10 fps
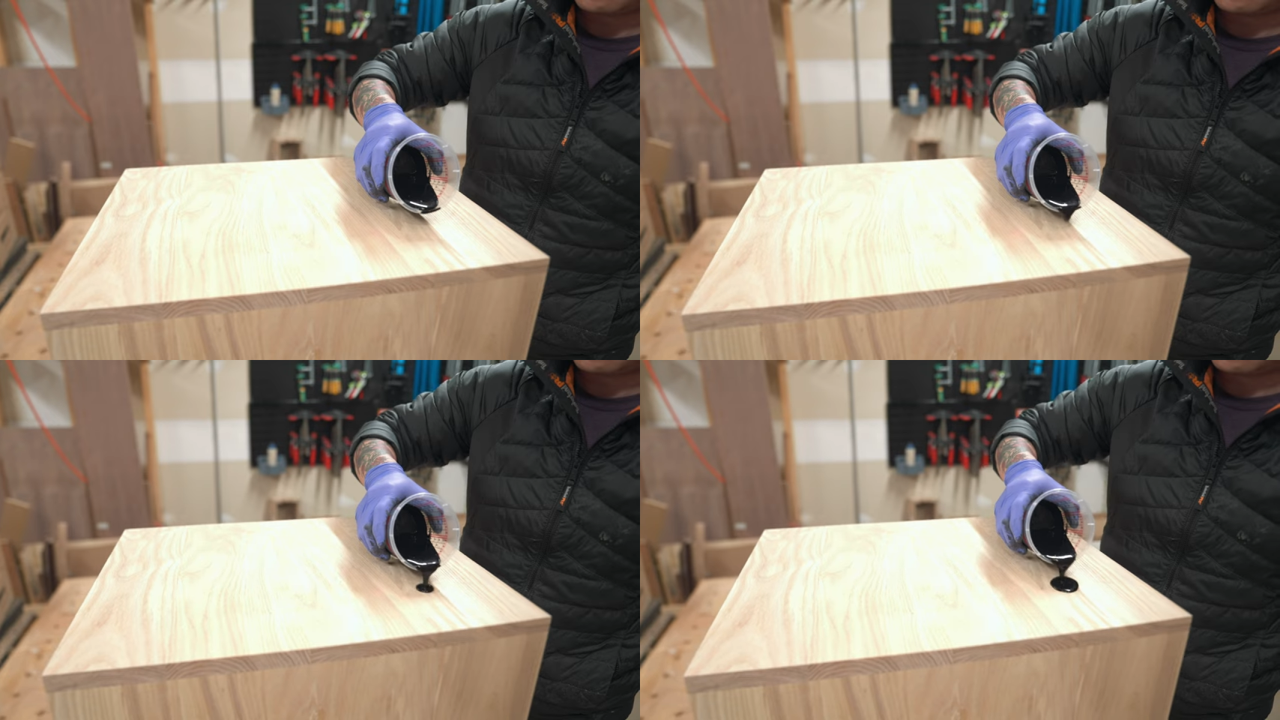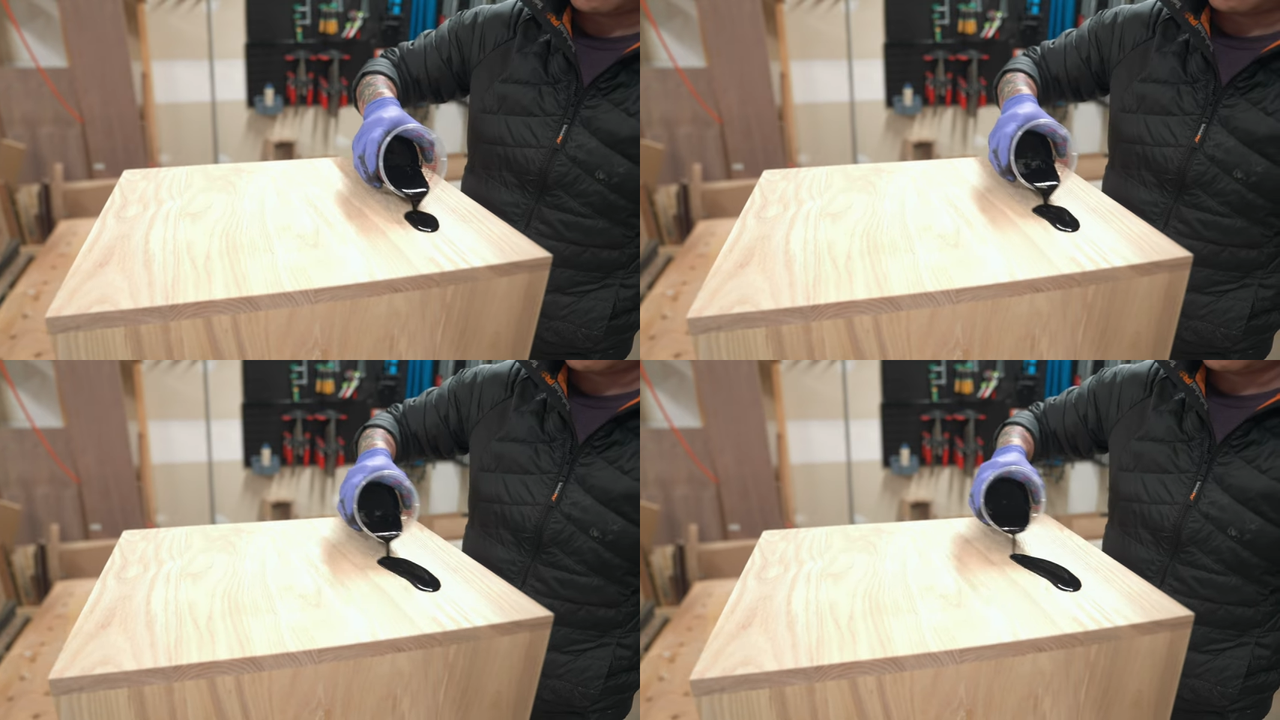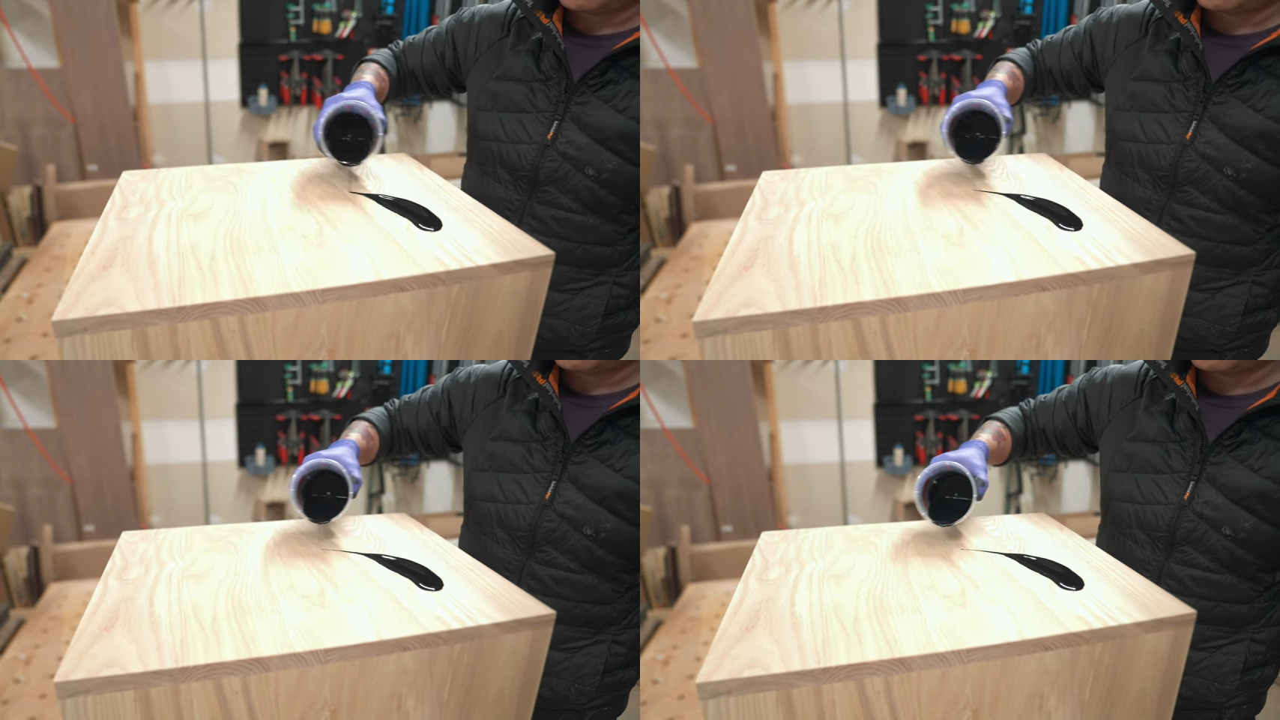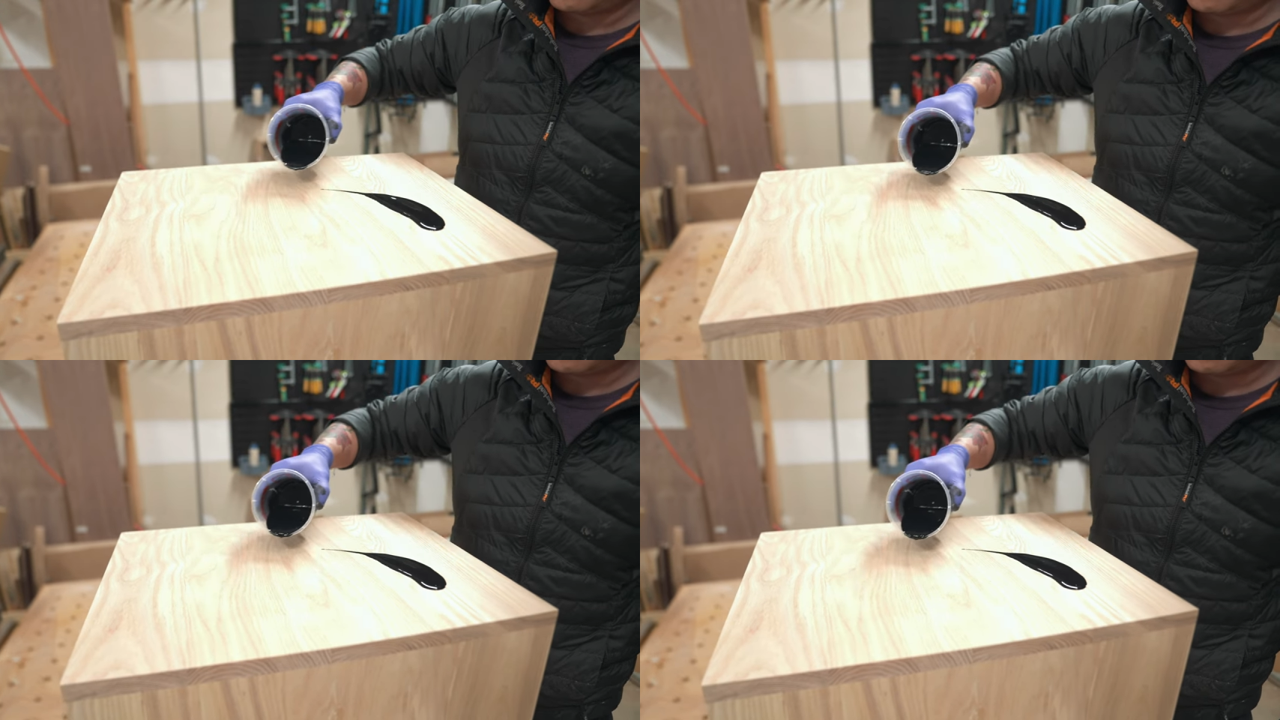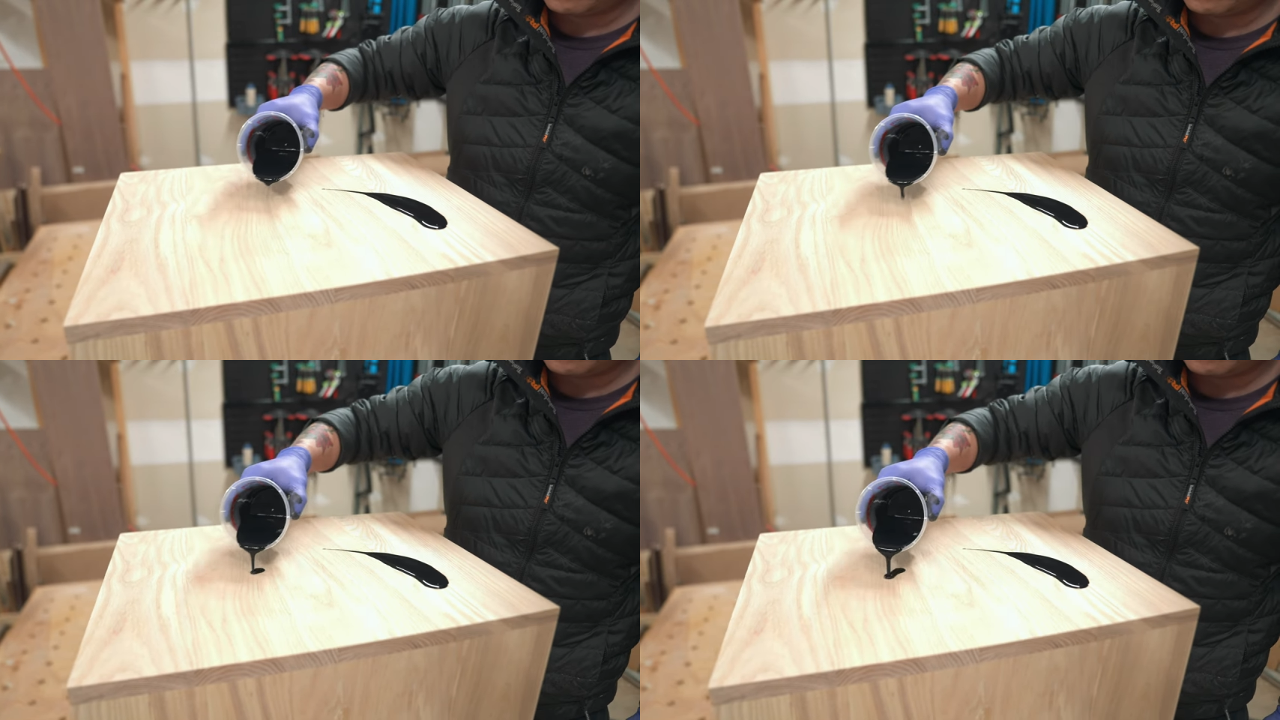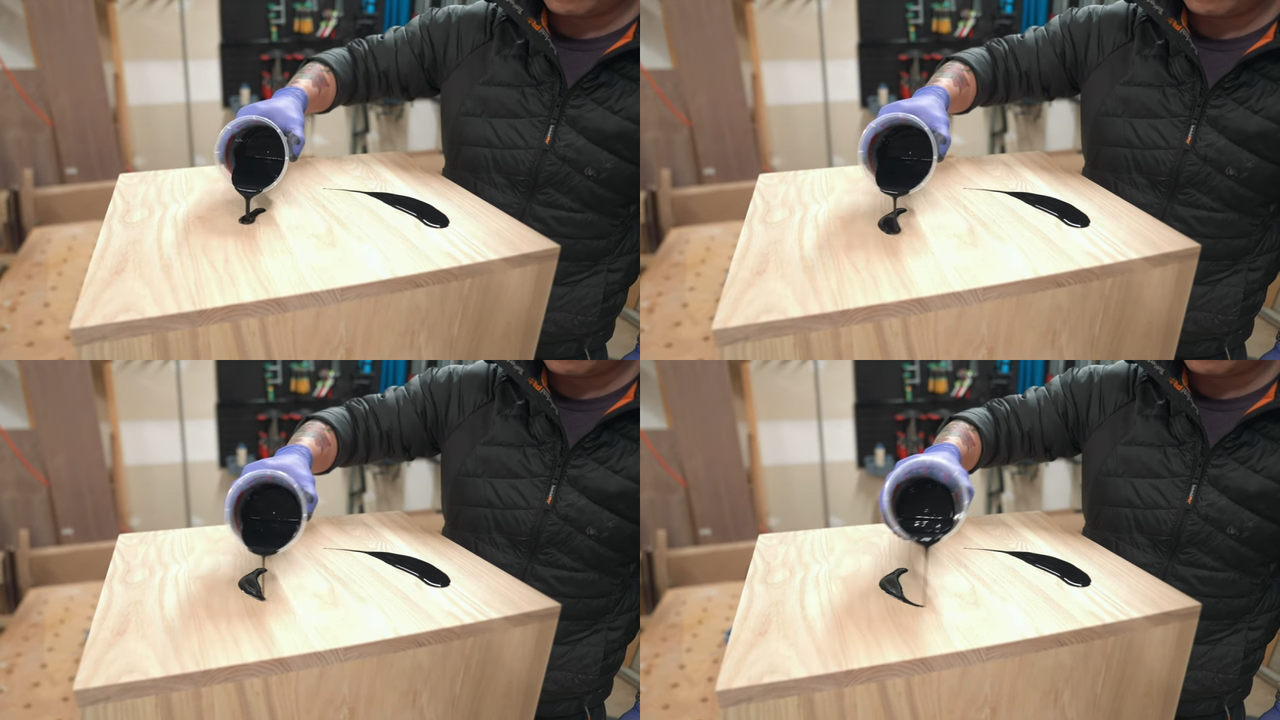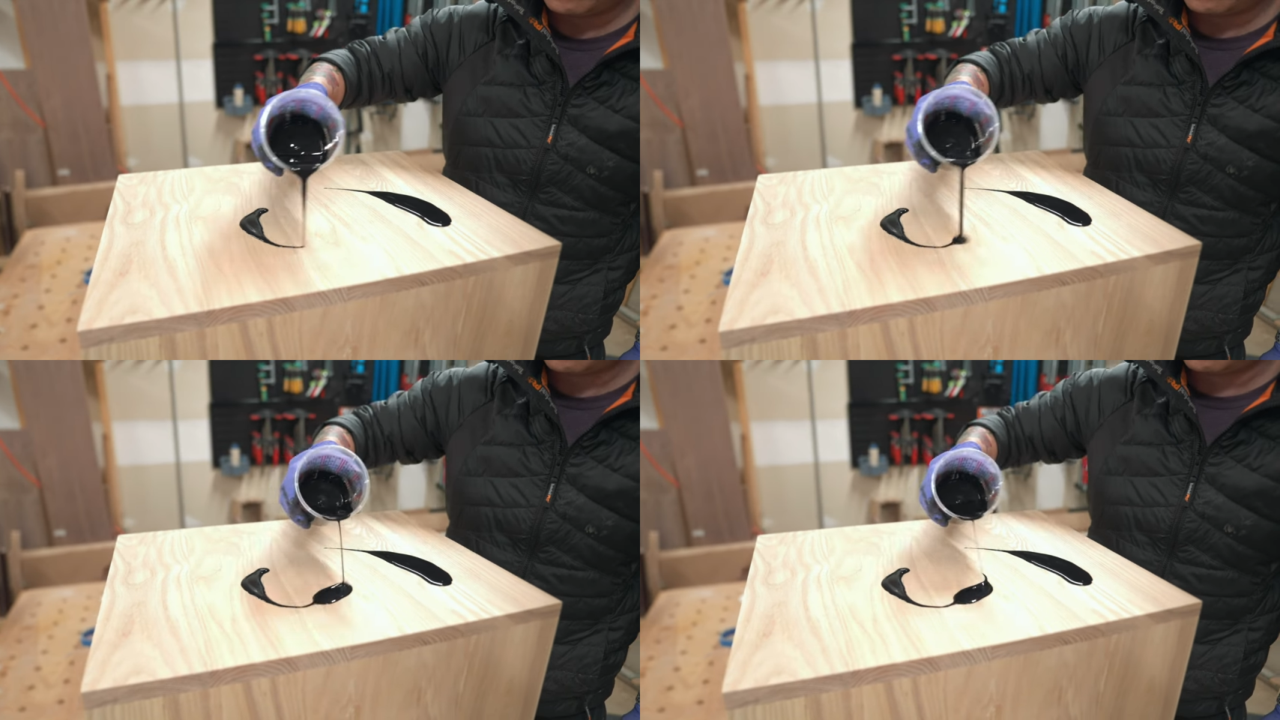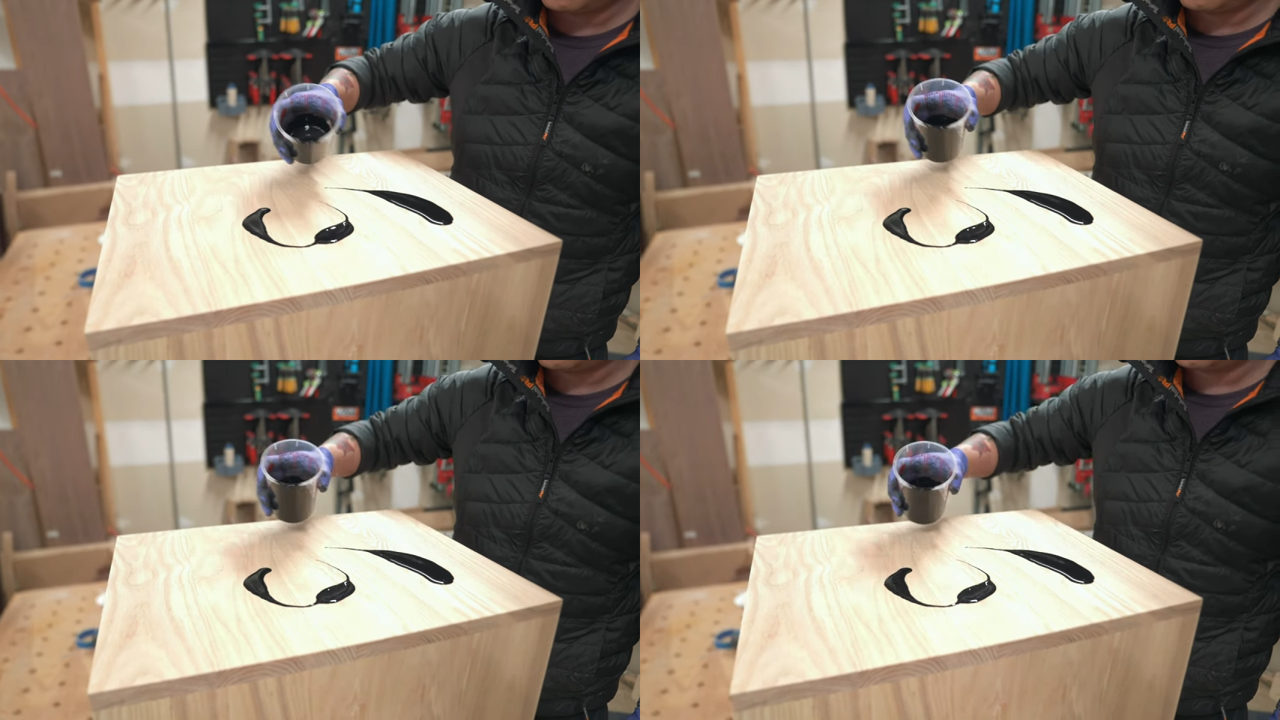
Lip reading: [unreadable: no face in view]